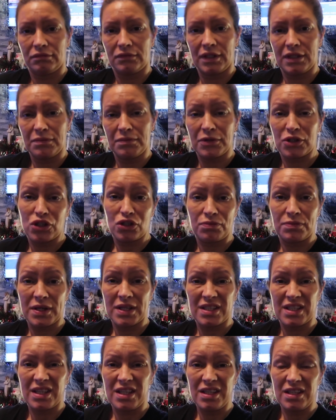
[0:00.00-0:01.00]
it just
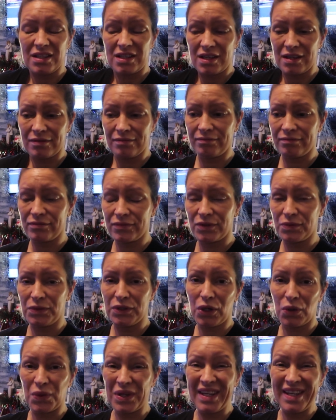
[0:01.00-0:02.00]
makes it easier. We
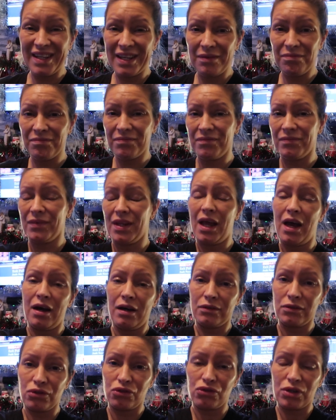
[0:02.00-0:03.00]
don't need him.
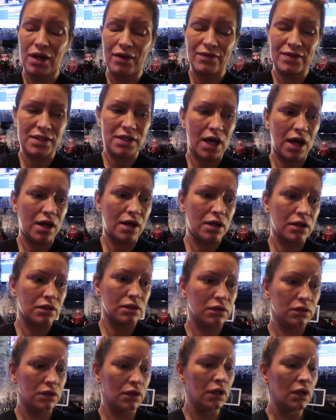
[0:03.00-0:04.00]
I'll just drive his car.
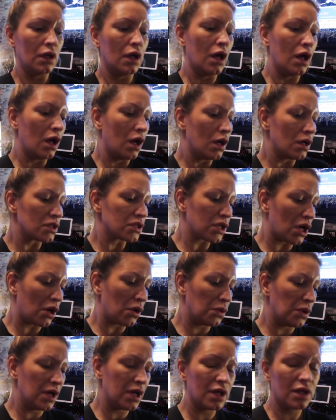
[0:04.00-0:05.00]

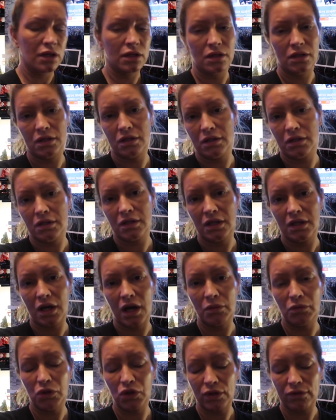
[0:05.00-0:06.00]
So
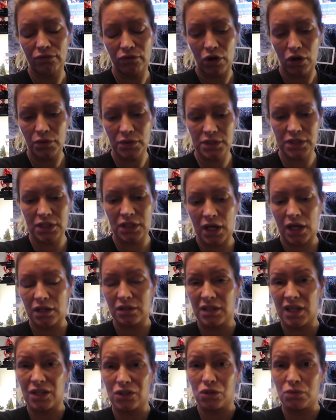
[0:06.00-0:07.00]
I'm looking forward to
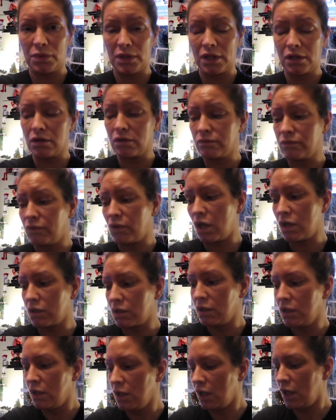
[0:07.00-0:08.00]
that. That should be a good
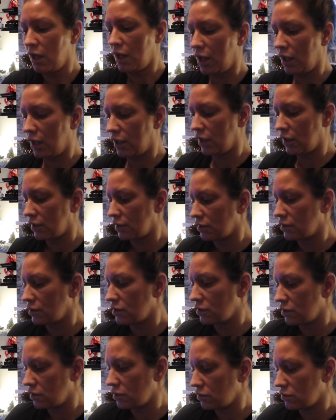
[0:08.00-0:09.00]
vlog.
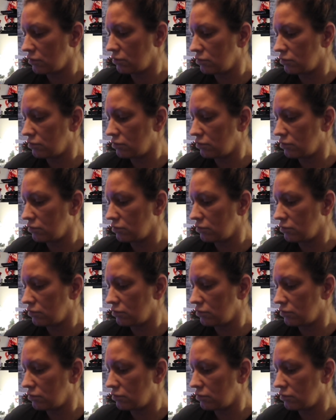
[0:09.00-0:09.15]
And